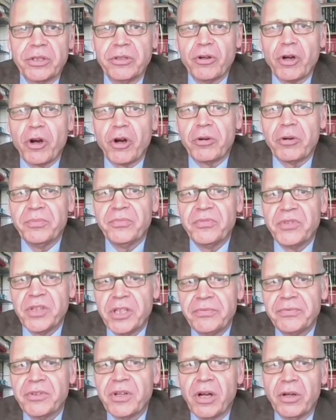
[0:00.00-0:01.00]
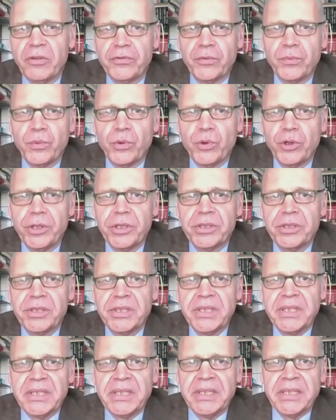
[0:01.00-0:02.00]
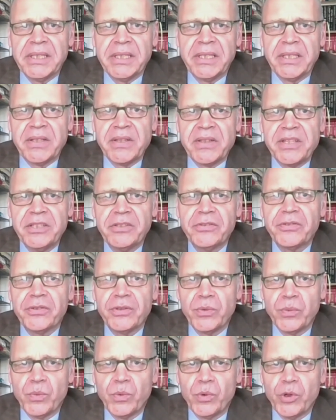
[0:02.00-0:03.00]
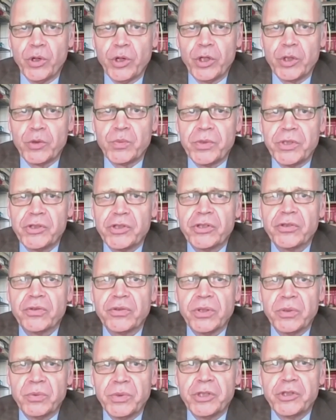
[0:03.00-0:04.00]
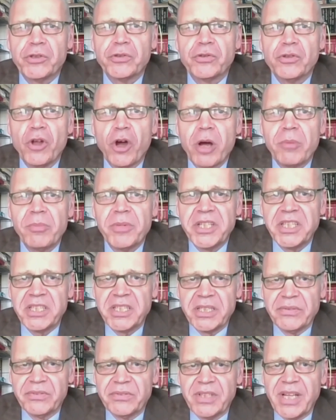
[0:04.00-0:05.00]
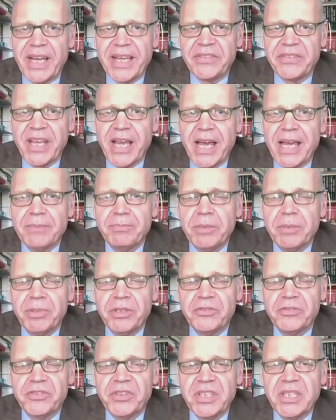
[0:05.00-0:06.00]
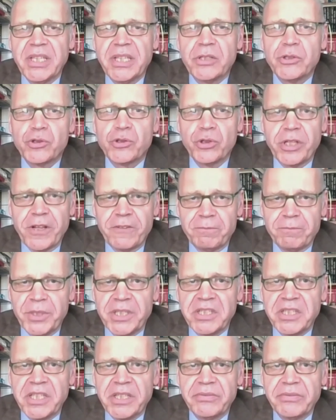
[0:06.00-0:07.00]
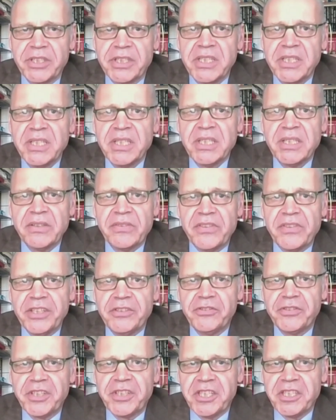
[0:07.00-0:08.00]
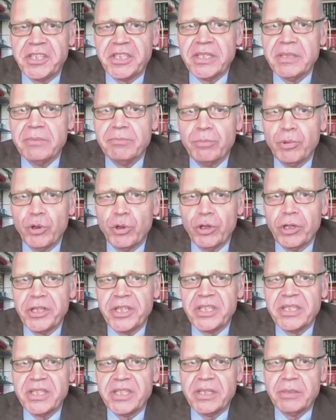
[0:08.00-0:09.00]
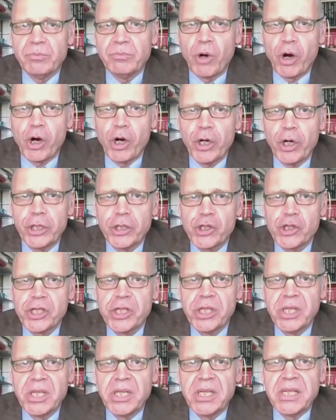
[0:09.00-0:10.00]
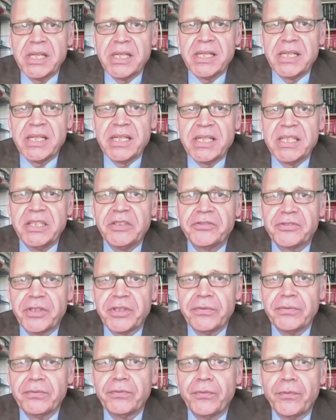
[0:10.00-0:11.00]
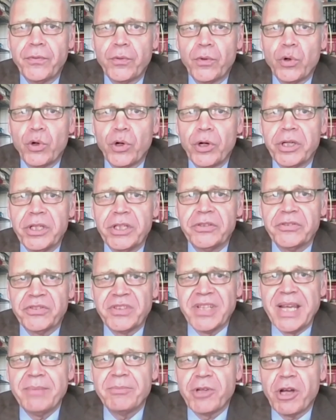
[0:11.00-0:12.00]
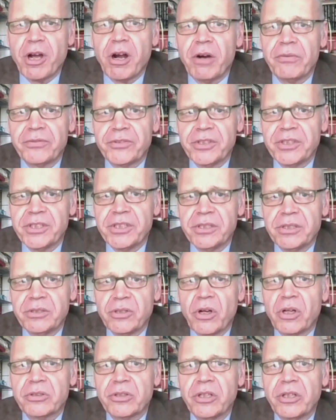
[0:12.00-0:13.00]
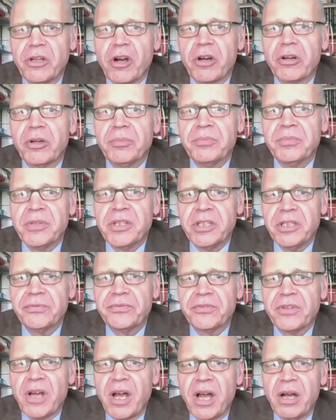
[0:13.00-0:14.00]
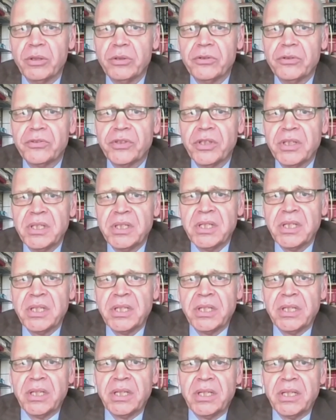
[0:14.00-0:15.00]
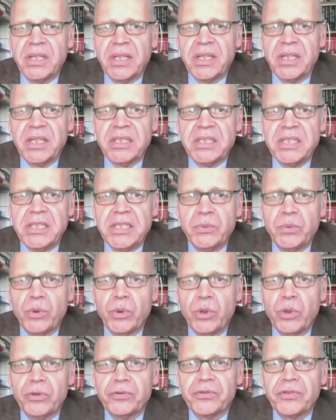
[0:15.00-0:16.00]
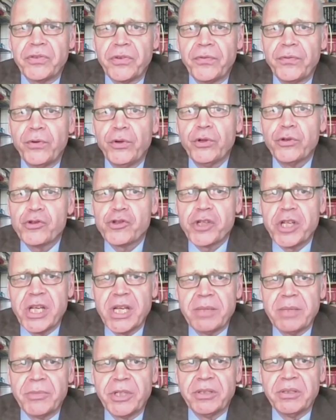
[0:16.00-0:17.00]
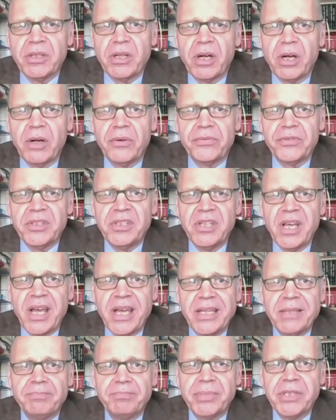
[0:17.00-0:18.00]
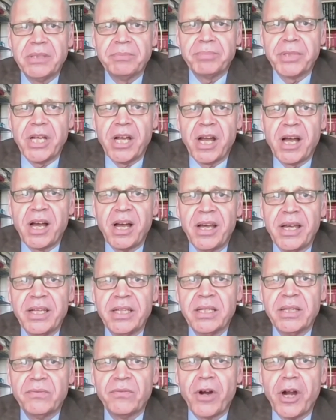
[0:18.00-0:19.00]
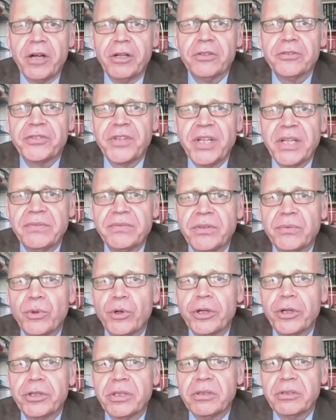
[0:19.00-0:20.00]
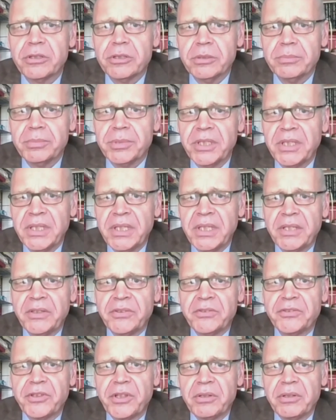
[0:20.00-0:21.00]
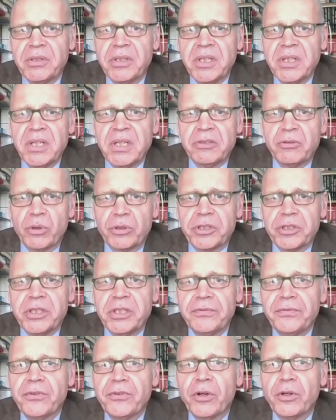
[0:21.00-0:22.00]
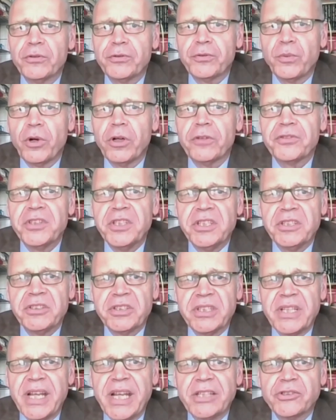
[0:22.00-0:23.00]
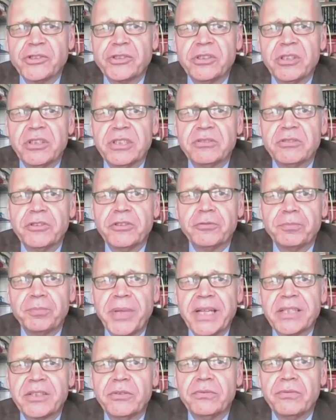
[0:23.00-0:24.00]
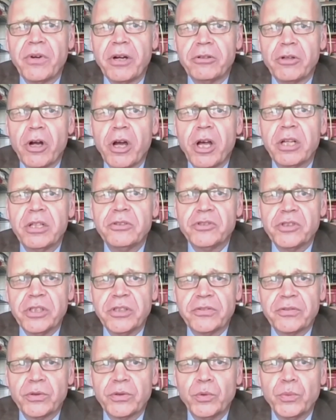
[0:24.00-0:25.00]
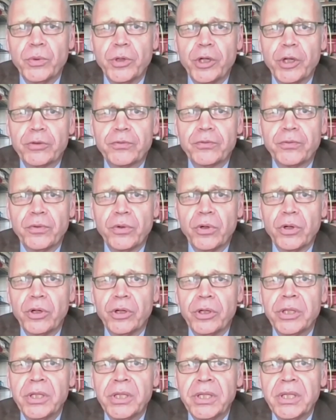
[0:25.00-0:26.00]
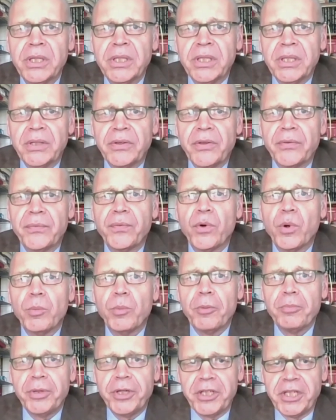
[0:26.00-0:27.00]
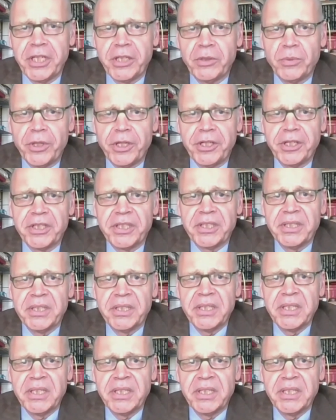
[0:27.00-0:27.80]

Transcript: Joachim Hilfenhaus Award. This award, which is normally given at the IPPC and should have been given this year in Berlin in March, is named after Dr. Joachim Hilfenhaus. He was the first chairman of EAPPI, Viral Safety Working Group. So Dr. Hilfenhaus was an internationally respected virologist who worked for the former Behring worker.